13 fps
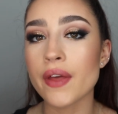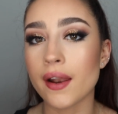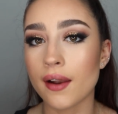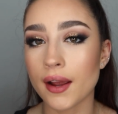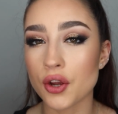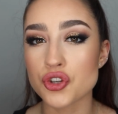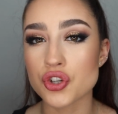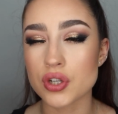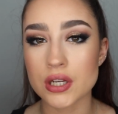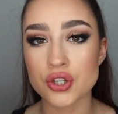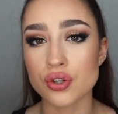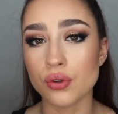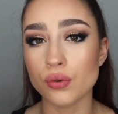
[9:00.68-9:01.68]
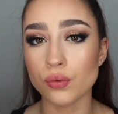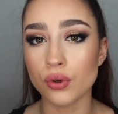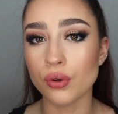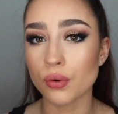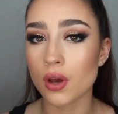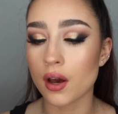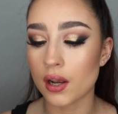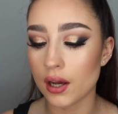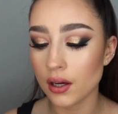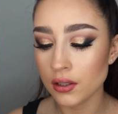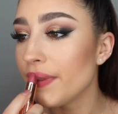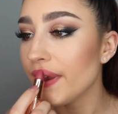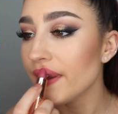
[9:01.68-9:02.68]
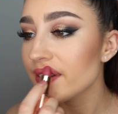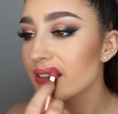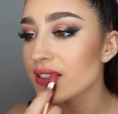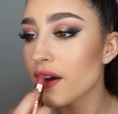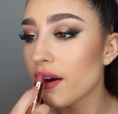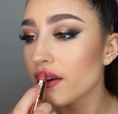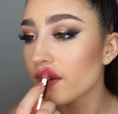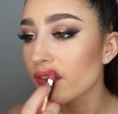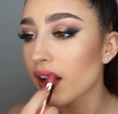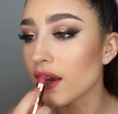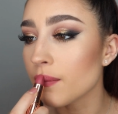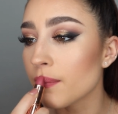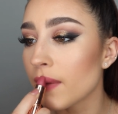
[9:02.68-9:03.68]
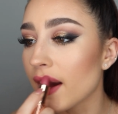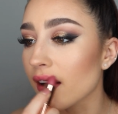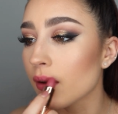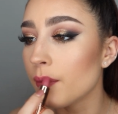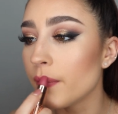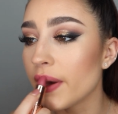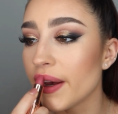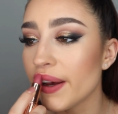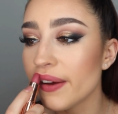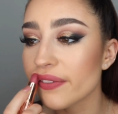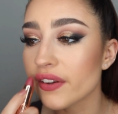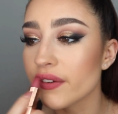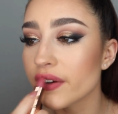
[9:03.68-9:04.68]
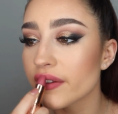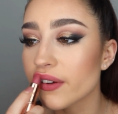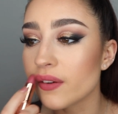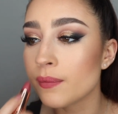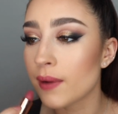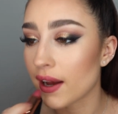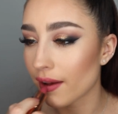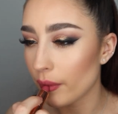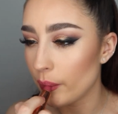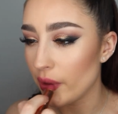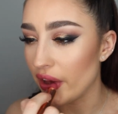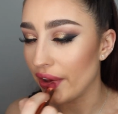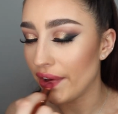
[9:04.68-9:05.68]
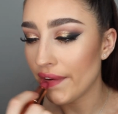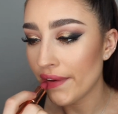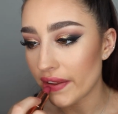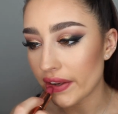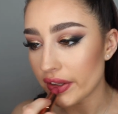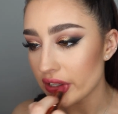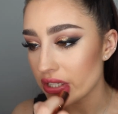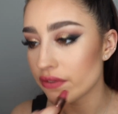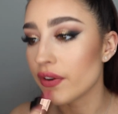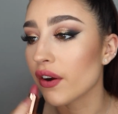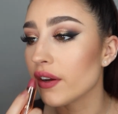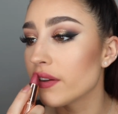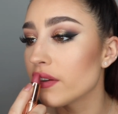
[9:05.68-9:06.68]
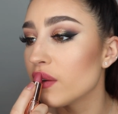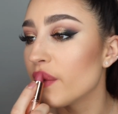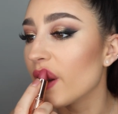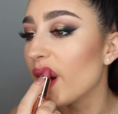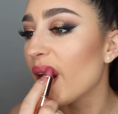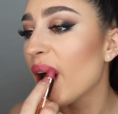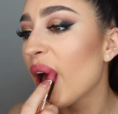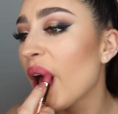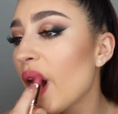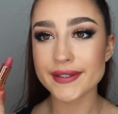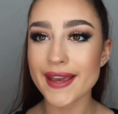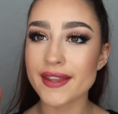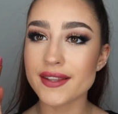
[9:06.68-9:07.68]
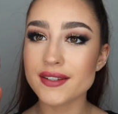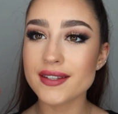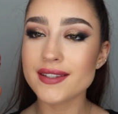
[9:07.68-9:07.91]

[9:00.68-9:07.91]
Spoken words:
than like a traditional nude colour. This is kind of like matte MAC-MER. If anyone's got MAC-MER, then it is very similar. So yeah, this